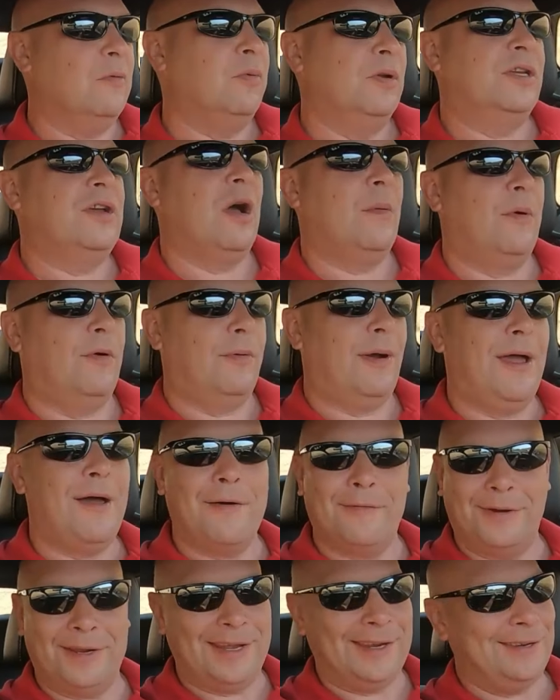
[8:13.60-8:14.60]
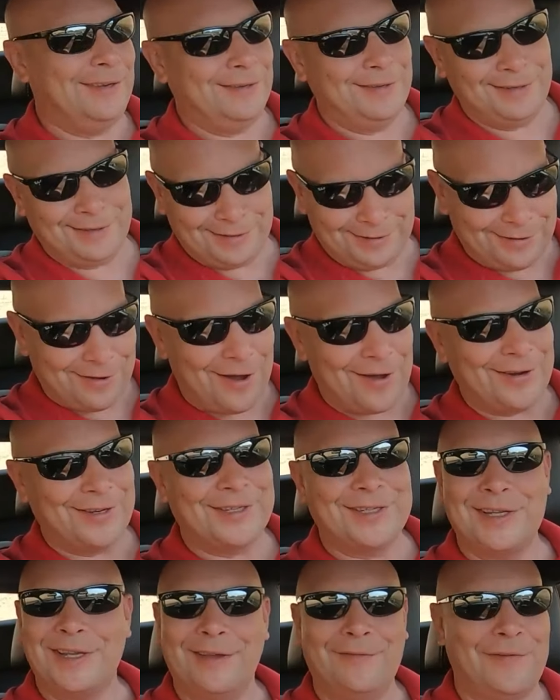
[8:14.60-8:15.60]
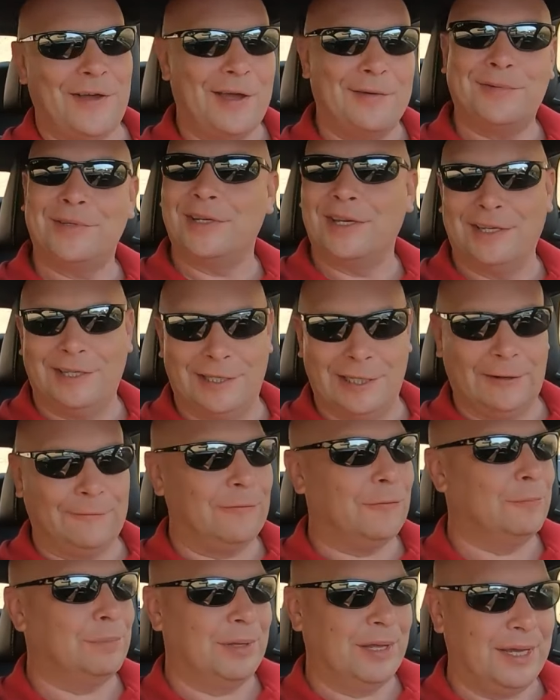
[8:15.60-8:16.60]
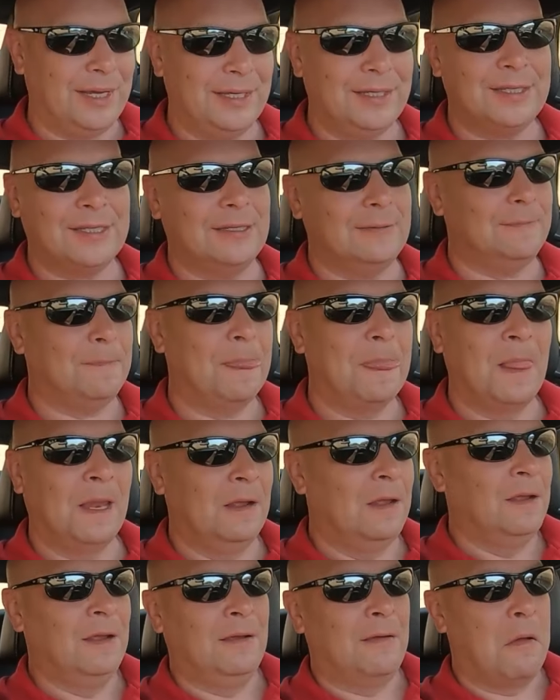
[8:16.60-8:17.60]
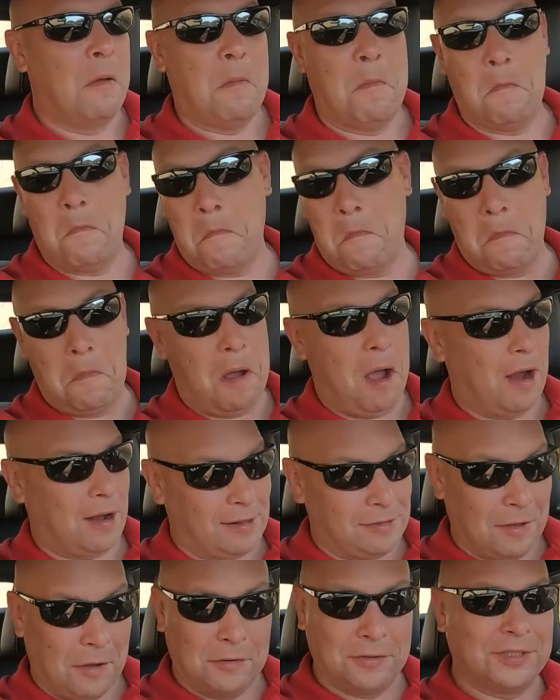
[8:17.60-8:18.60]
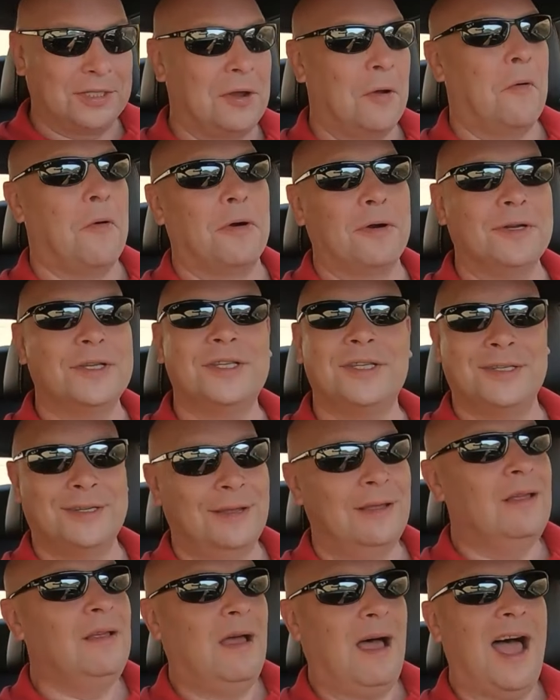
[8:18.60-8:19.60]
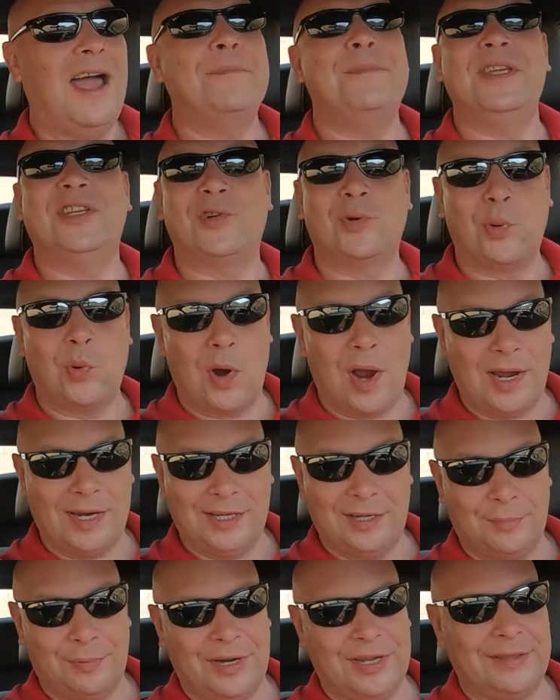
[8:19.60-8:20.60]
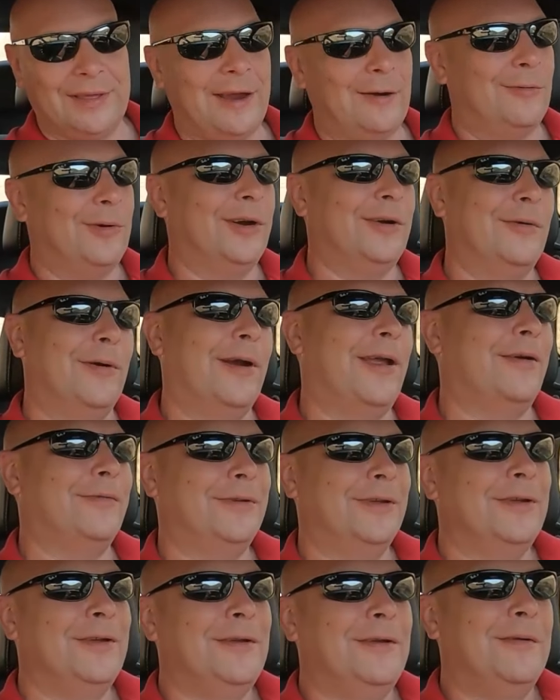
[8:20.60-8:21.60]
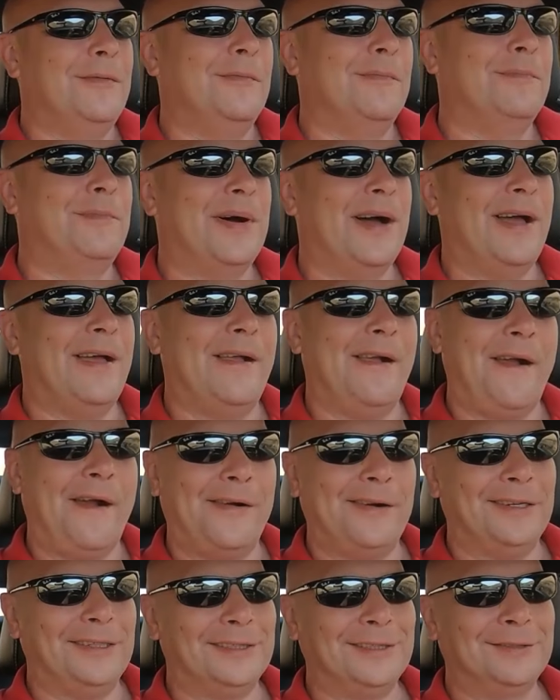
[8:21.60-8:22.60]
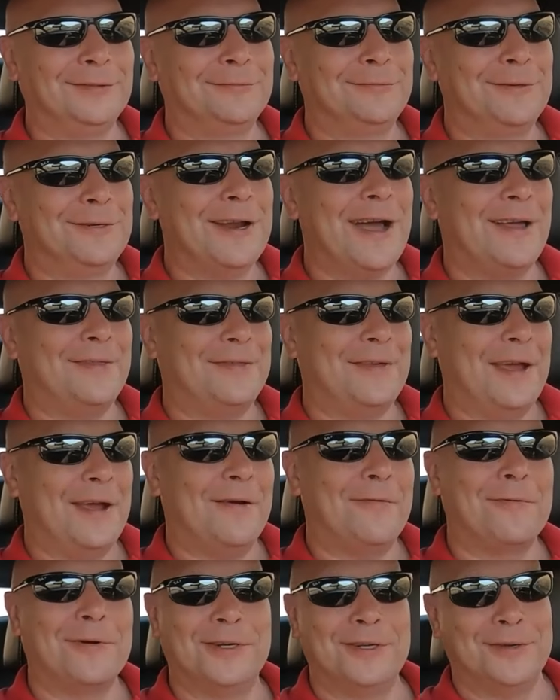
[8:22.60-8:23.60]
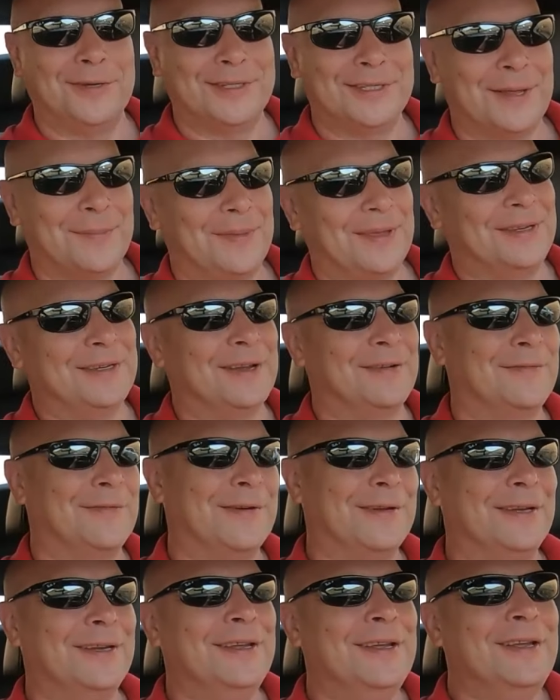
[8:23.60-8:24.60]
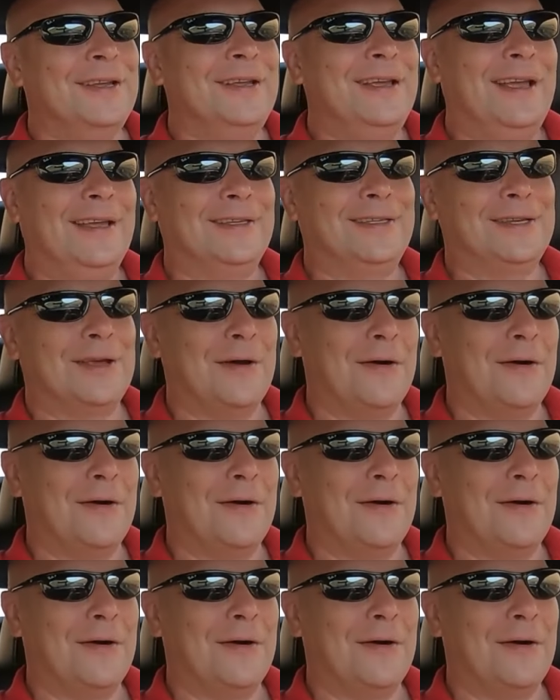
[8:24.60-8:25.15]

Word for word: to come around. And honestly, if I was at different Place, a closed course, I'd be trying to bring that rear around. But we're not there. We're doing something different. And